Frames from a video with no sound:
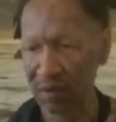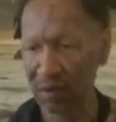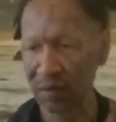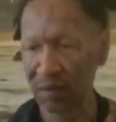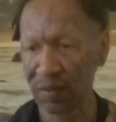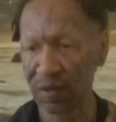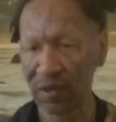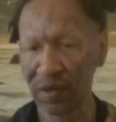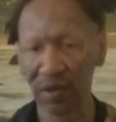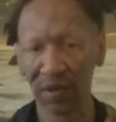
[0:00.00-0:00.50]
All
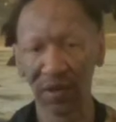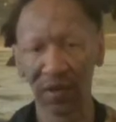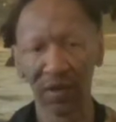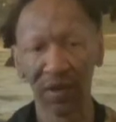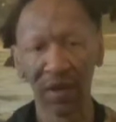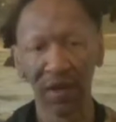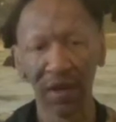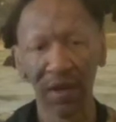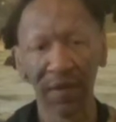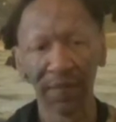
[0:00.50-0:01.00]
right.
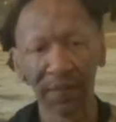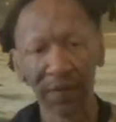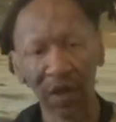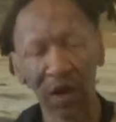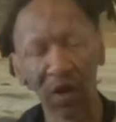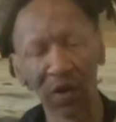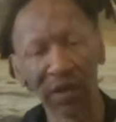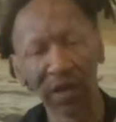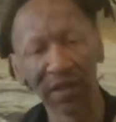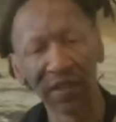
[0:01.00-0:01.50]

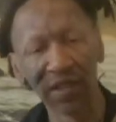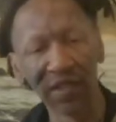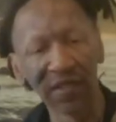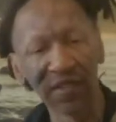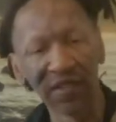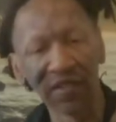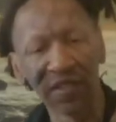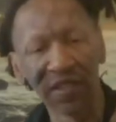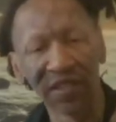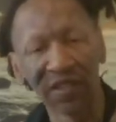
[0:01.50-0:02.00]
Okay,
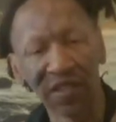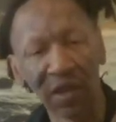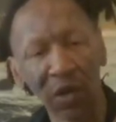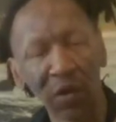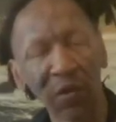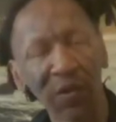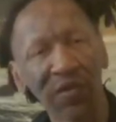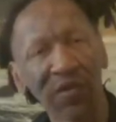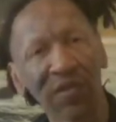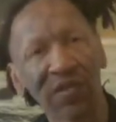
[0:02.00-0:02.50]
this is the
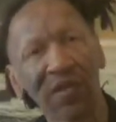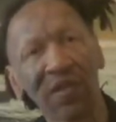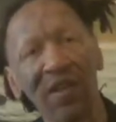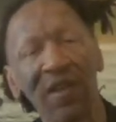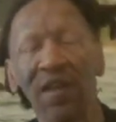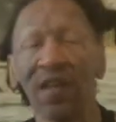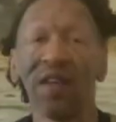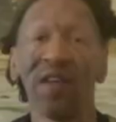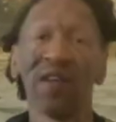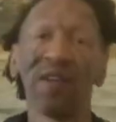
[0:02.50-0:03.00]
Tokes
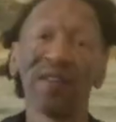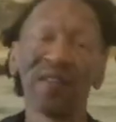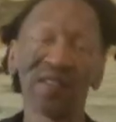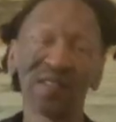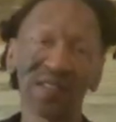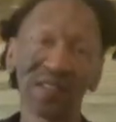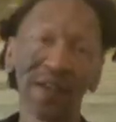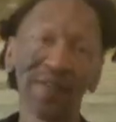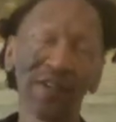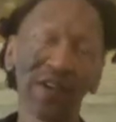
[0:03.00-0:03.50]

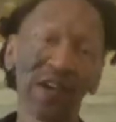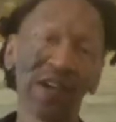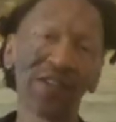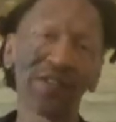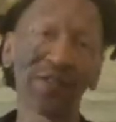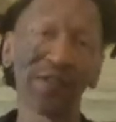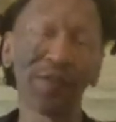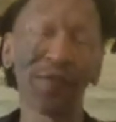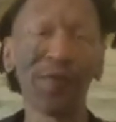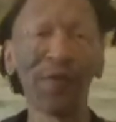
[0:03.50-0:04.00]

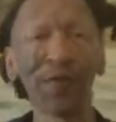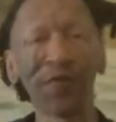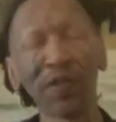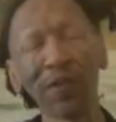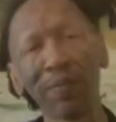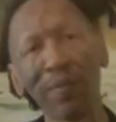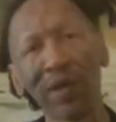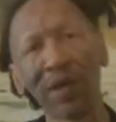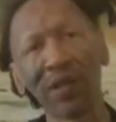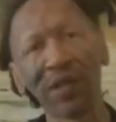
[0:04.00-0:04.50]

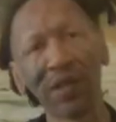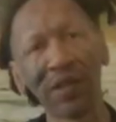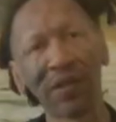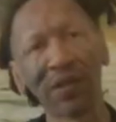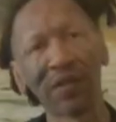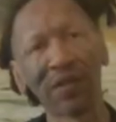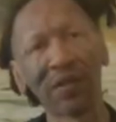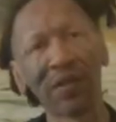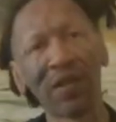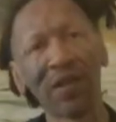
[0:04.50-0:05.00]
750
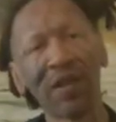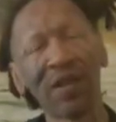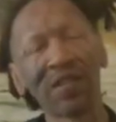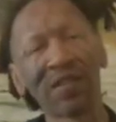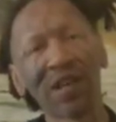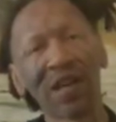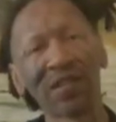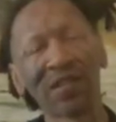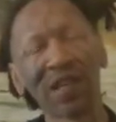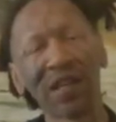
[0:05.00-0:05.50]
milliliter
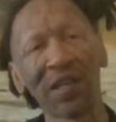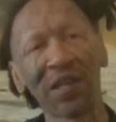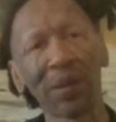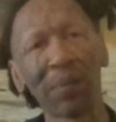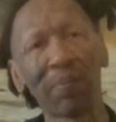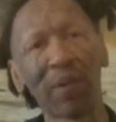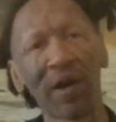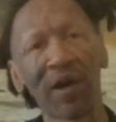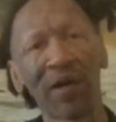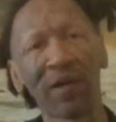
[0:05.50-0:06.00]

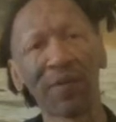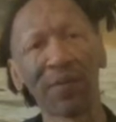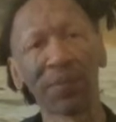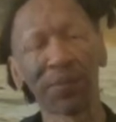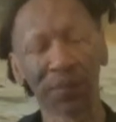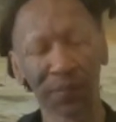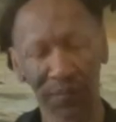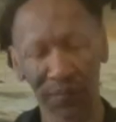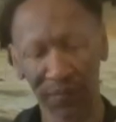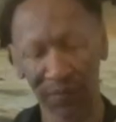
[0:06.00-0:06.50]
titanium pot
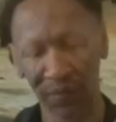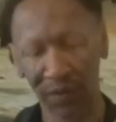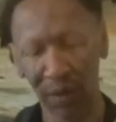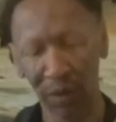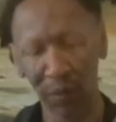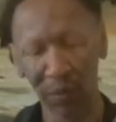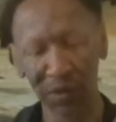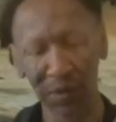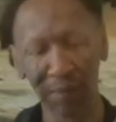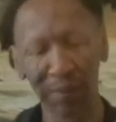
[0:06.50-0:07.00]

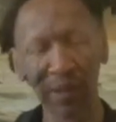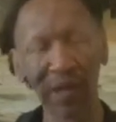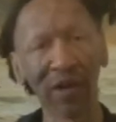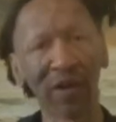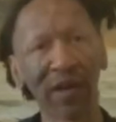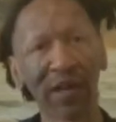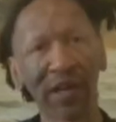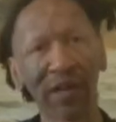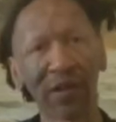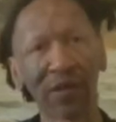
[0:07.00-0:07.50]
with the
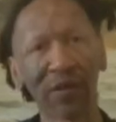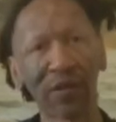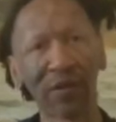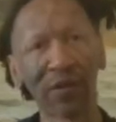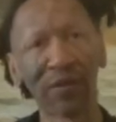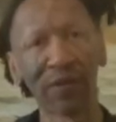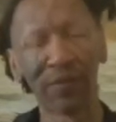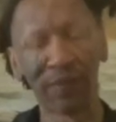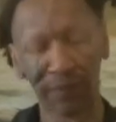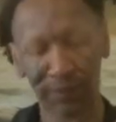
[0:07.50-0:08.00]
bell
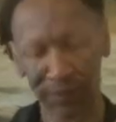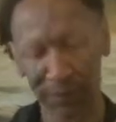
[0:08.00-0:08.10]
handle.